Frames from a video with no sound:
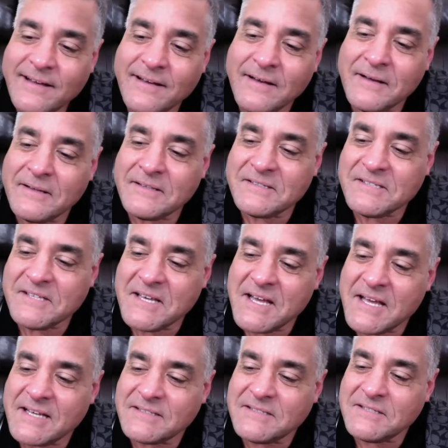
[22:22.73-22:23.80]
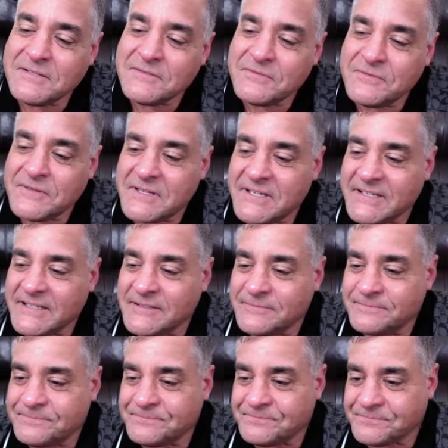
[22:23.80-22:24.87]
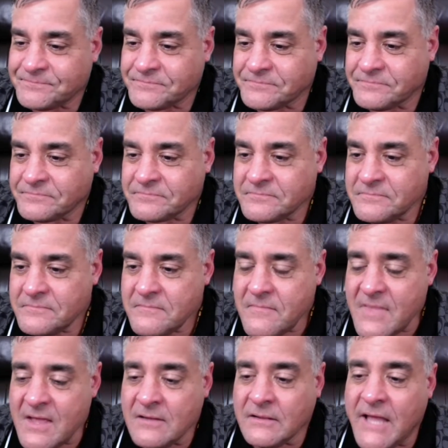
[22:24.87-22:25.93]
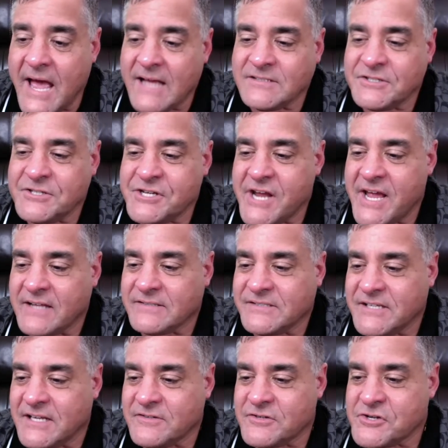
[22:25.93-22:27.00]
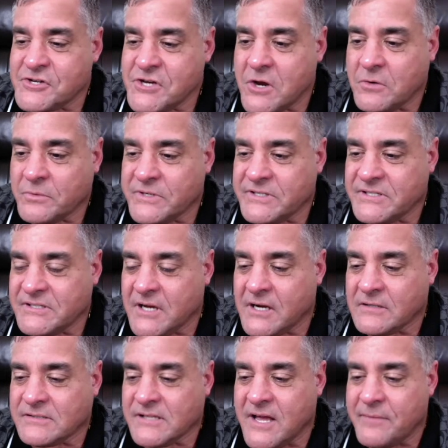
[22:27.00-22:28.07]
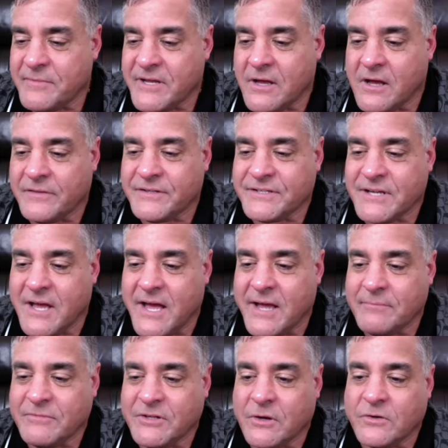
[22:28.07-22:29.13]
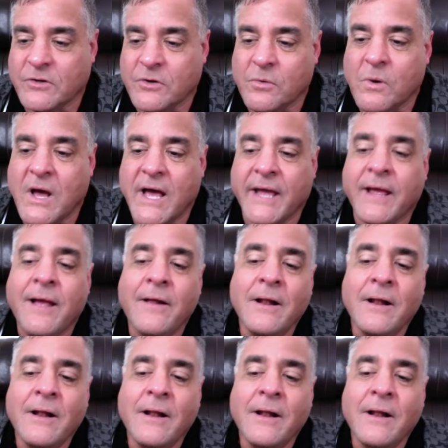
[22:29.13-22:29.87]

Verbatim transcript: Oh, this guy is too funny. Last Chance says the show restarts on me all the time. Don't know why.